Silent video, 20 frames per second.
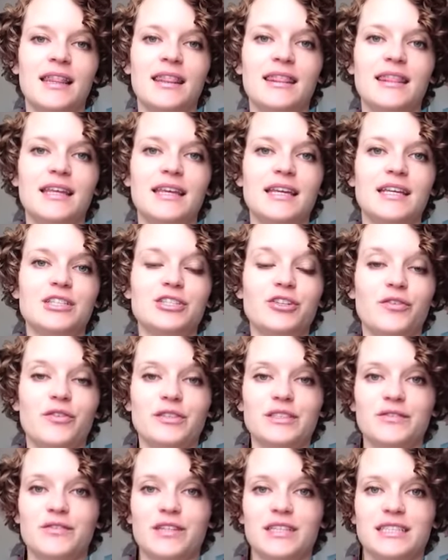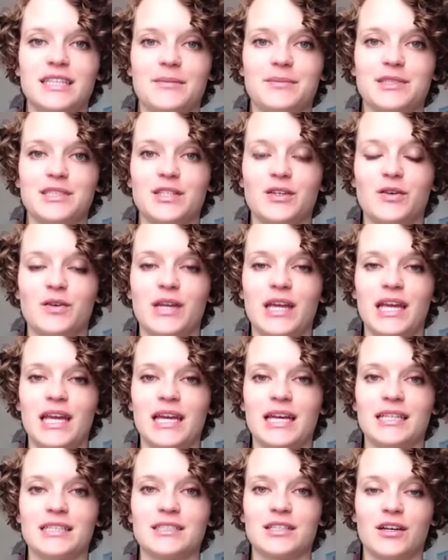The show notes for this episode
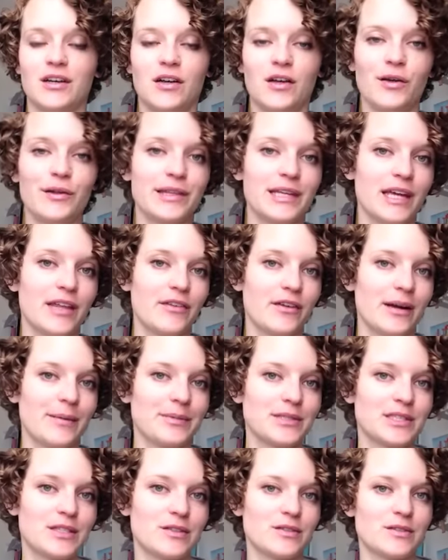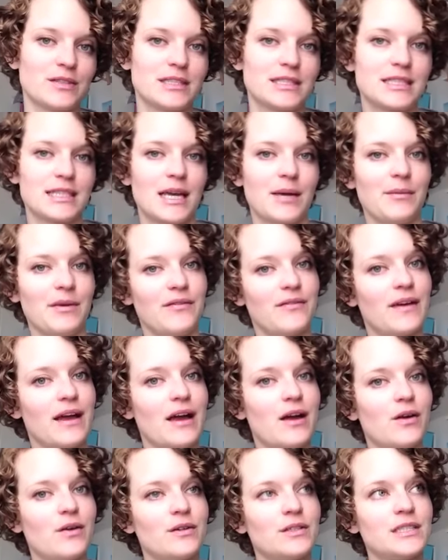and all the other episodes can be
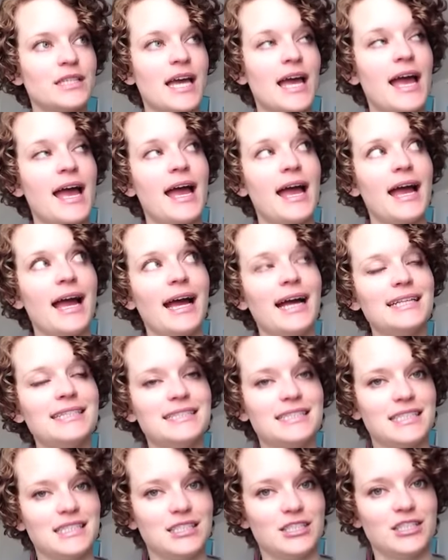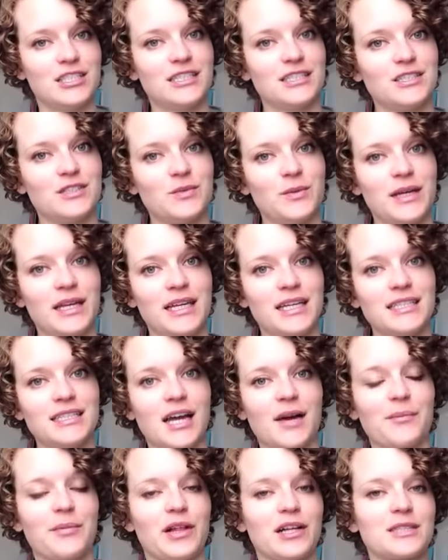found at
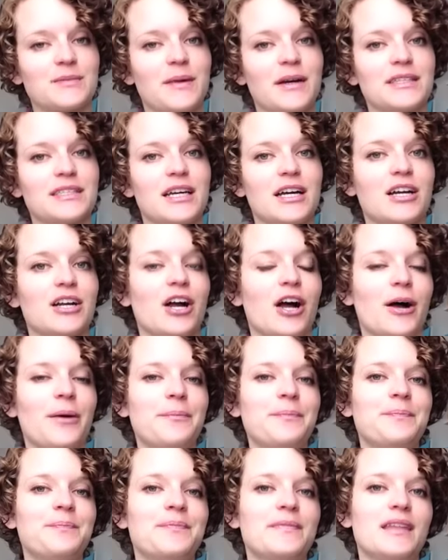stitchedinsweden.blogspot.com,